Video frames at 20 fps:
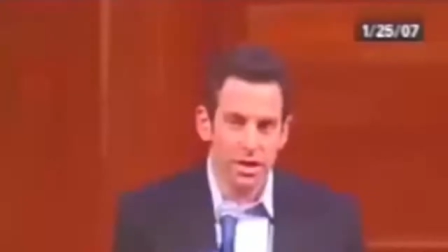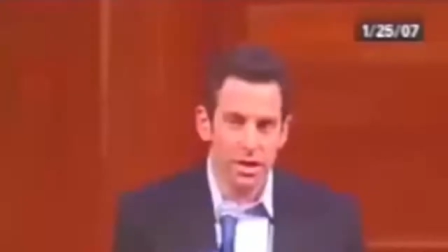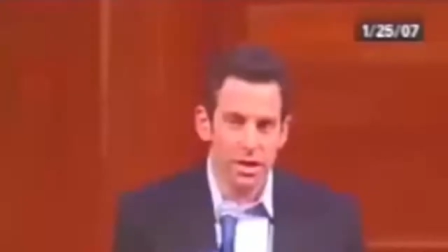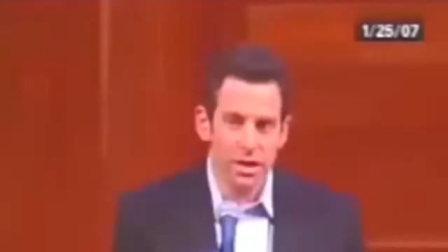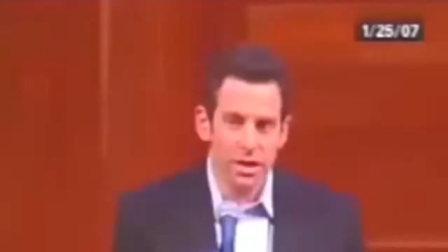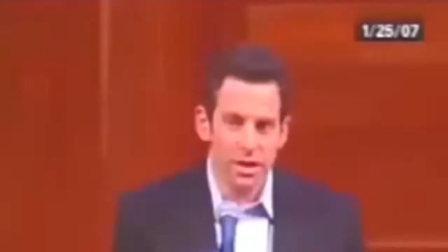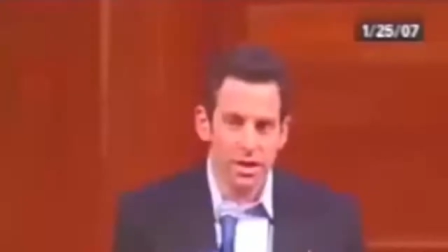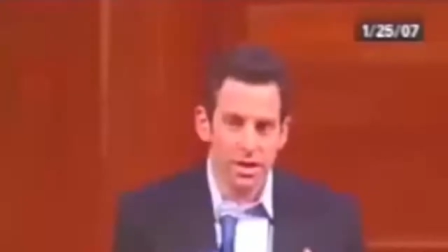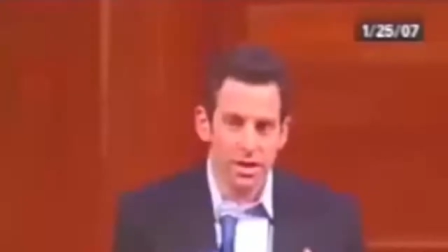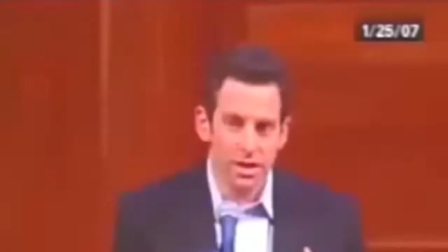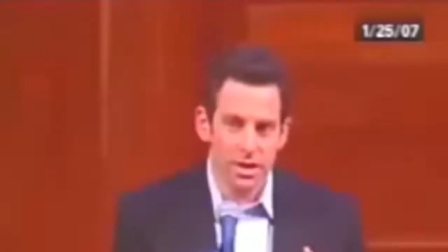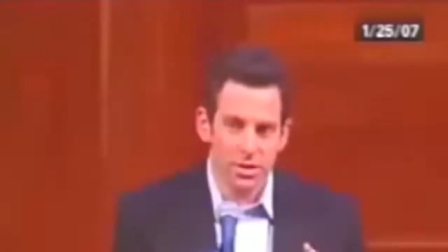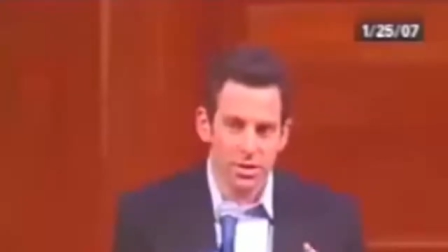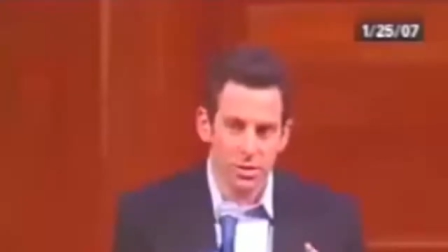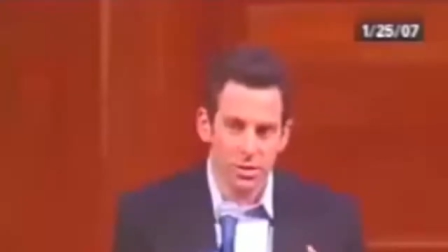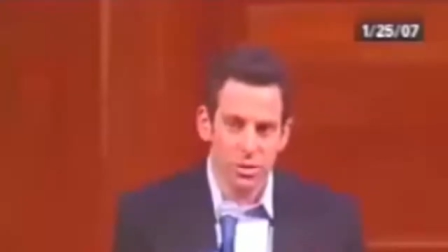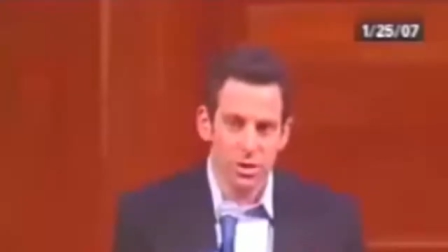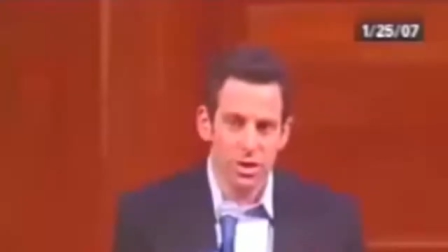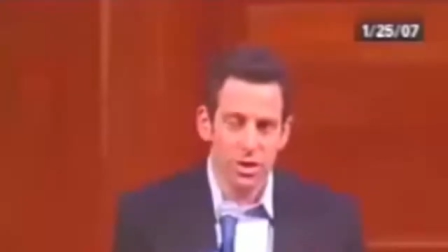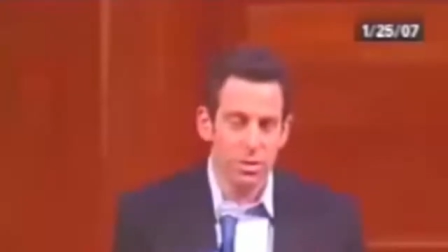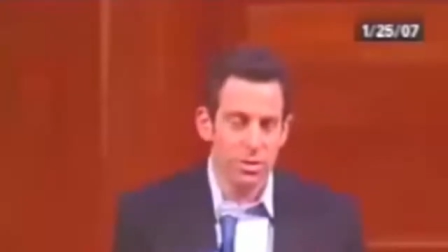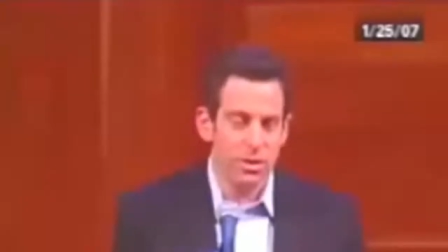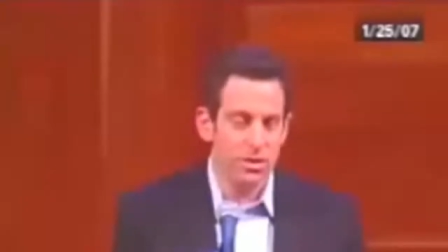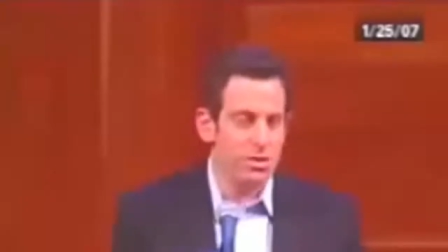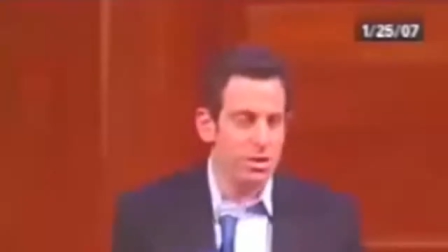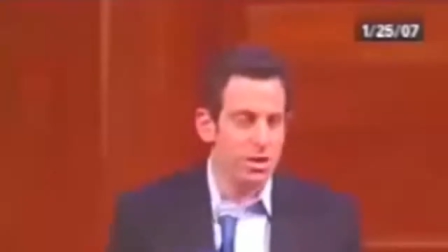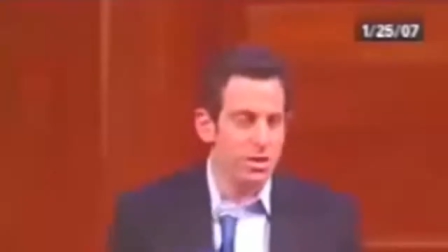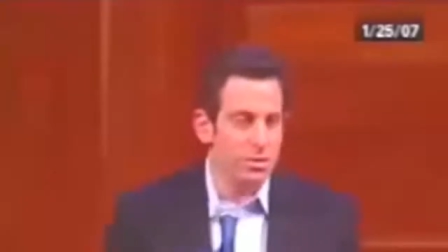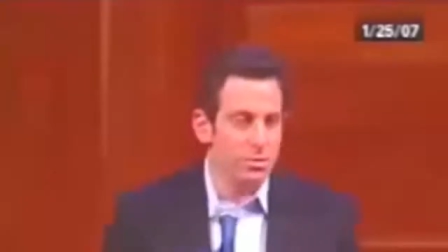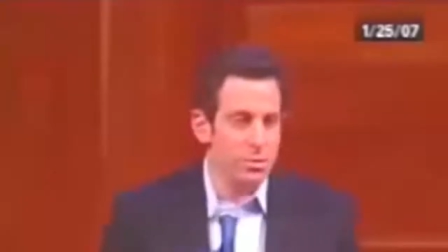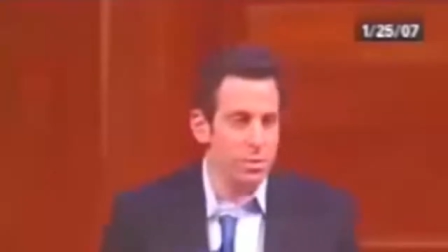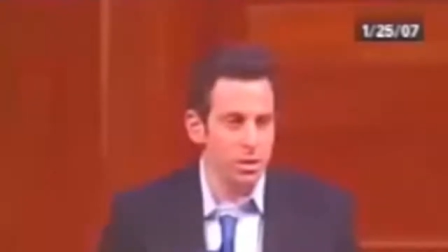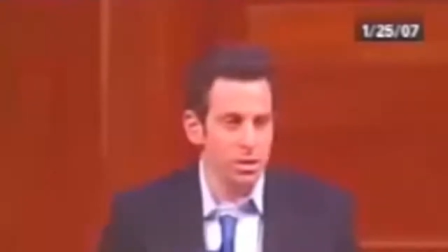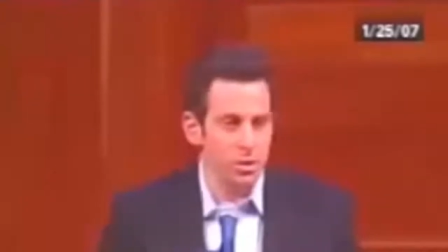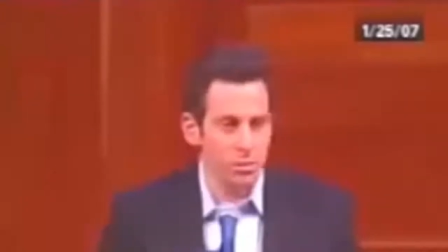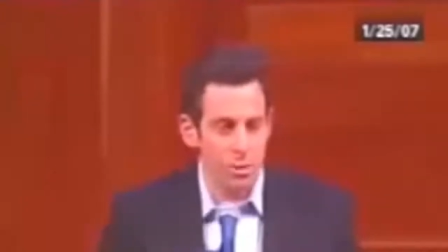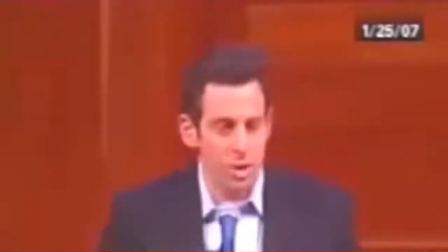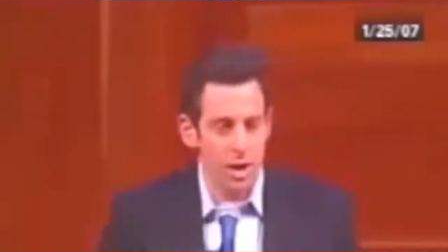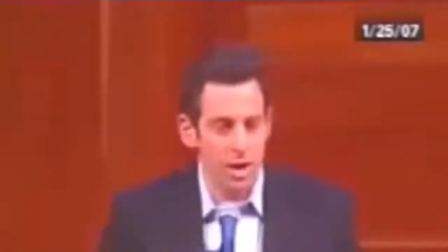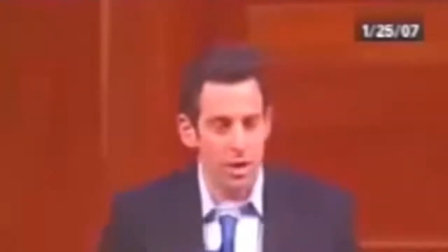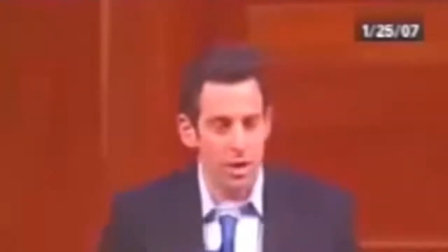eh, extreme in the sense of being